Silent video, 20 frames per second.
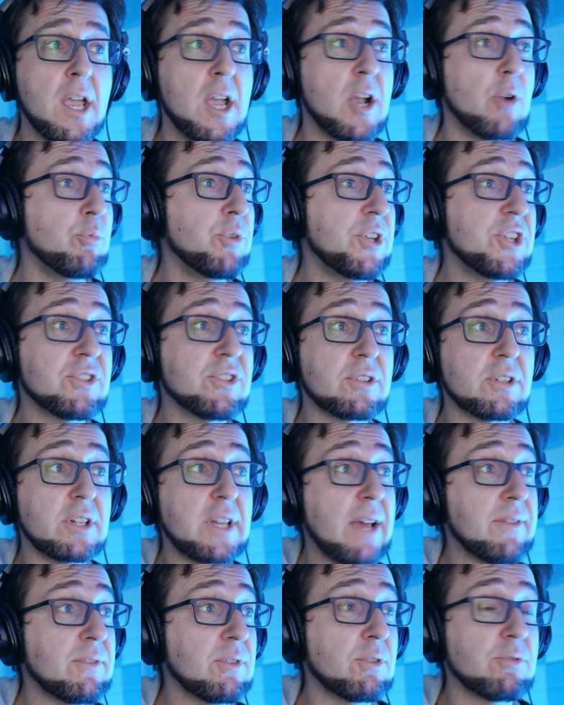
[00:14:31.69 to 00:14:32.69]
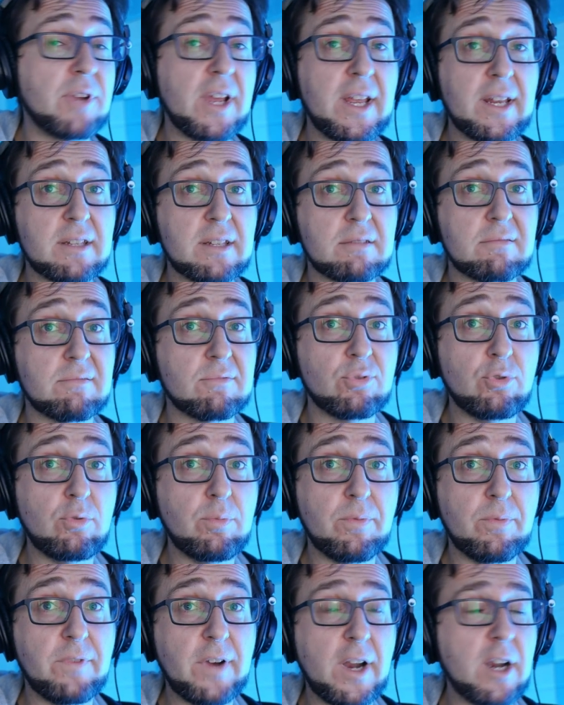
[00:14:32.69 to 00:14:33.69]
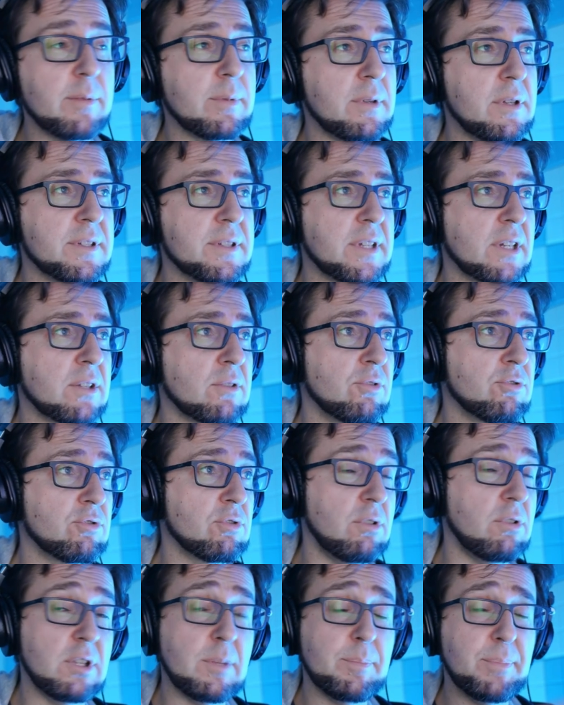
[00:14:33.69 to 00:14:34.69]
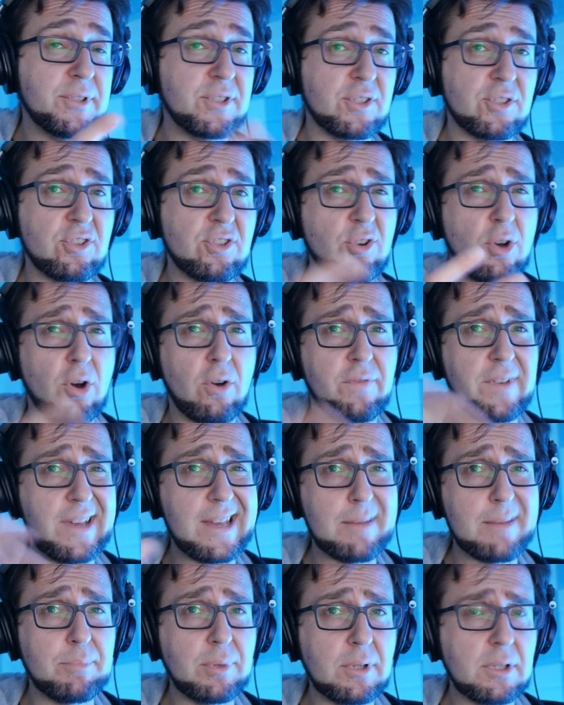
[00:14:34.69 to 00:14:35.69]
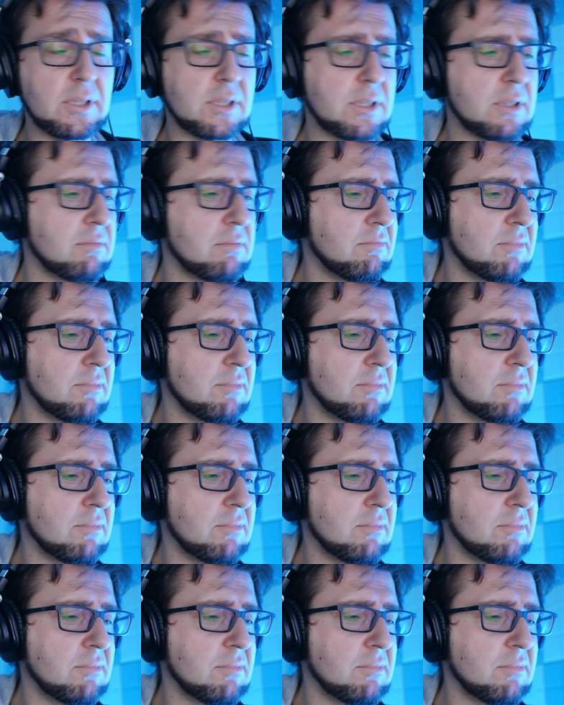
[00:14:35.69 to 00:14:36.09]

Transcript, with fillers: We're just gonna have to create two variables that control the position of a bullet.